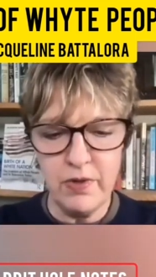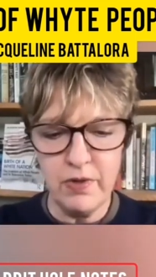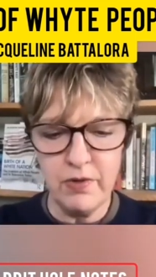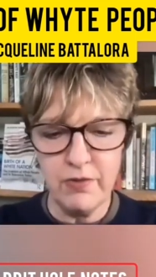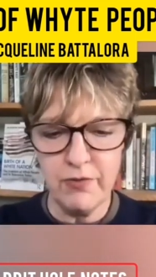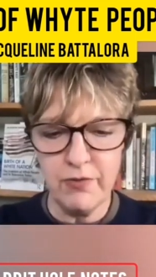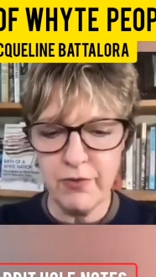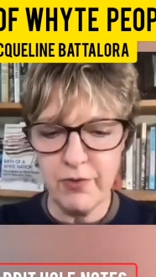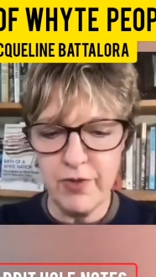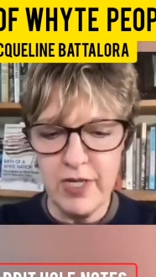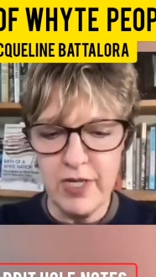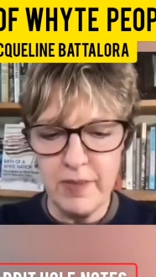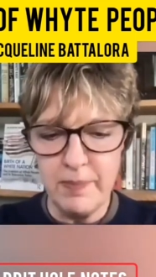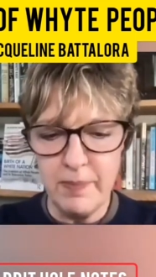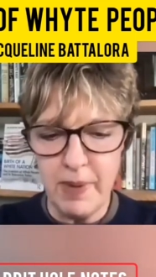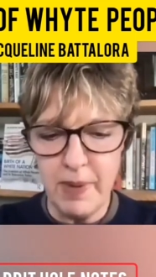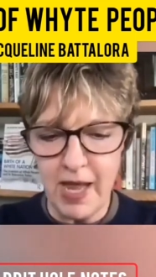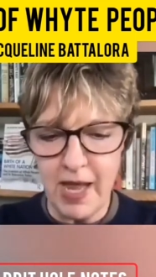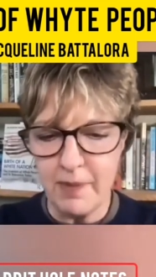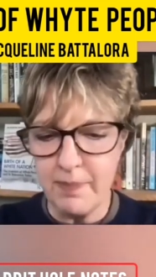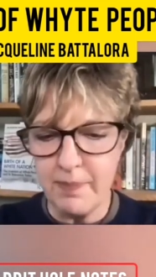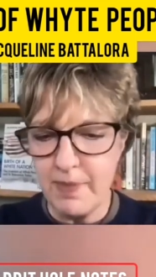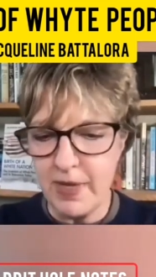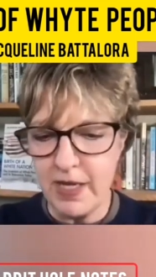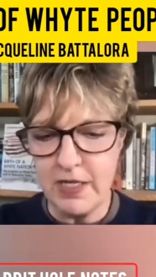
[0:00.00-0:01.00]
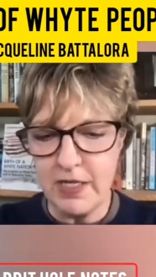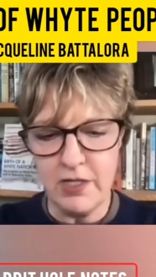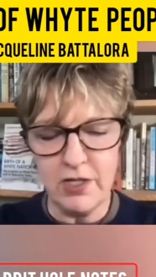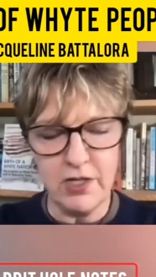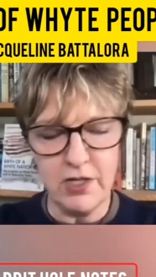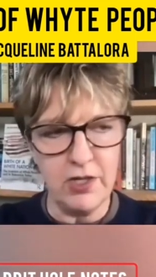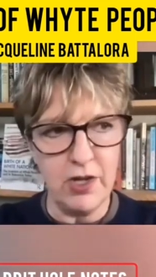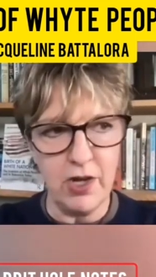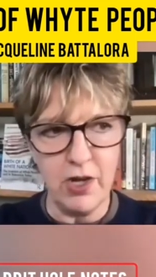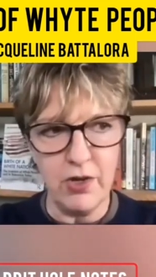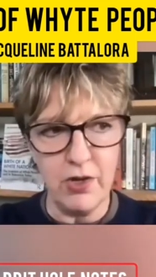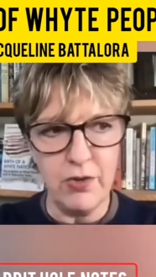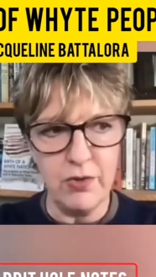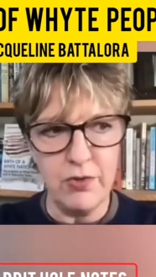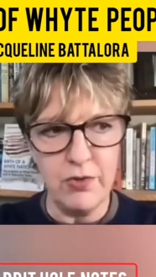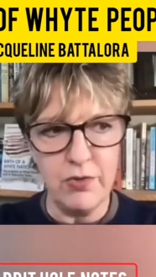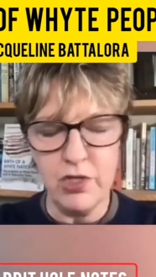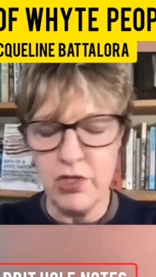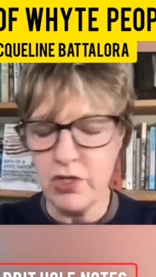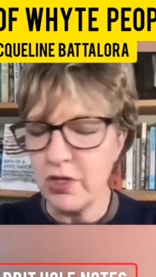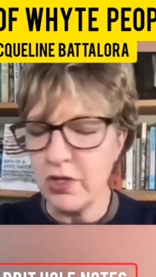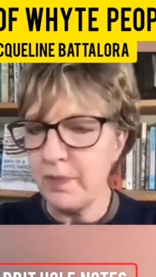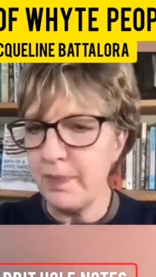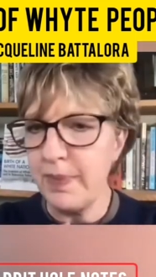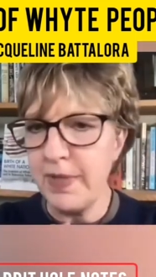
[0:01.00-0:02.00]
Free black men could own
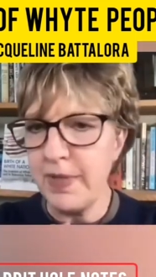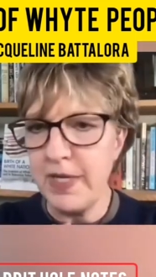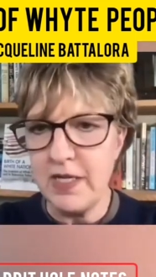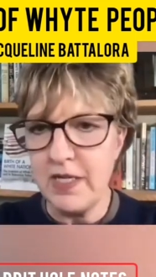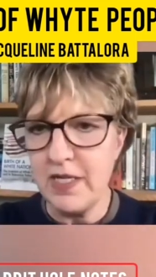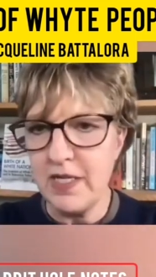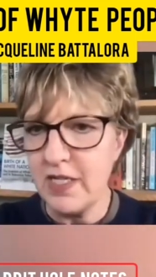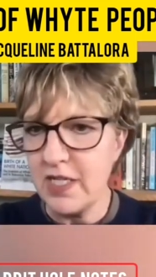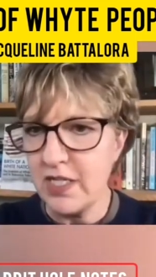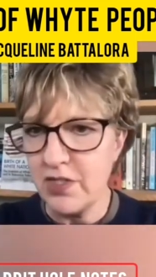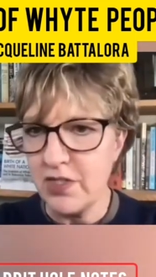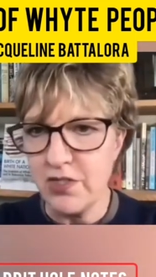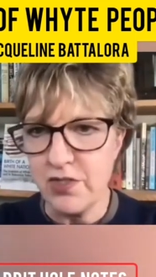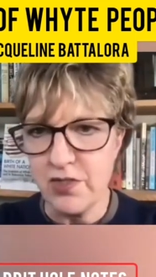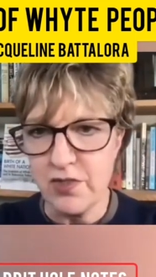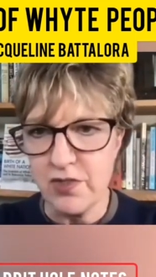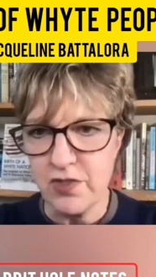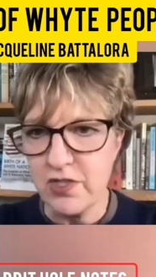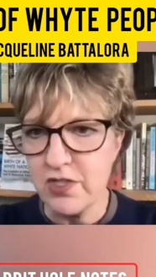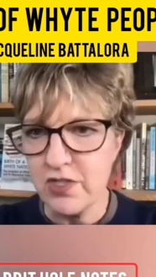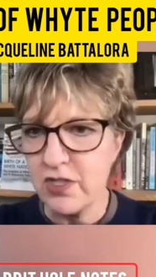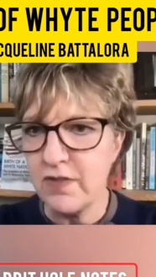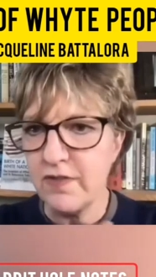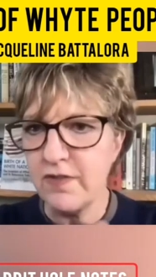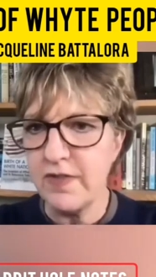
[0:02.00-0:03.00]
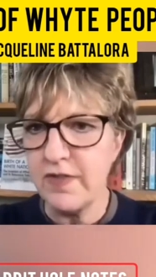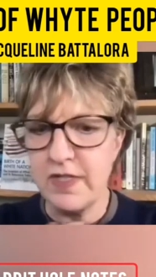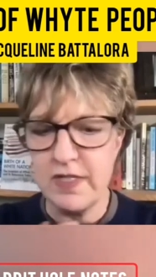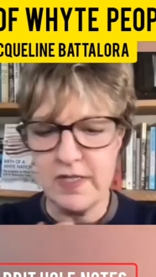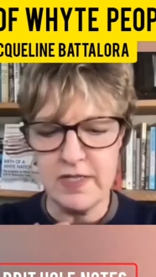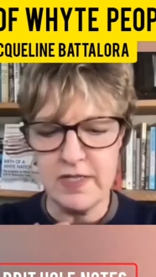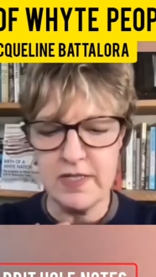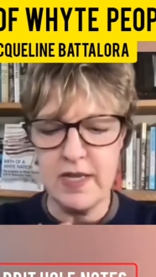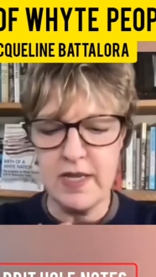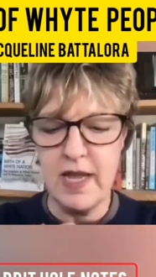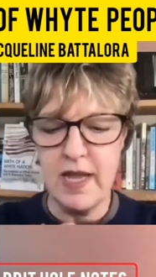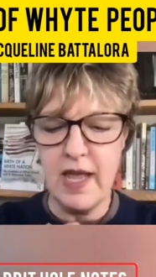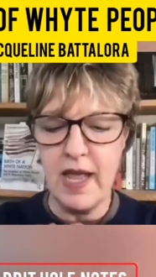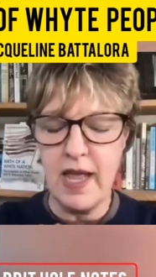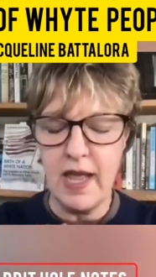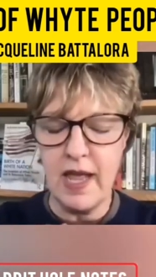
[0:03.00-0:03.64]
European indentured servants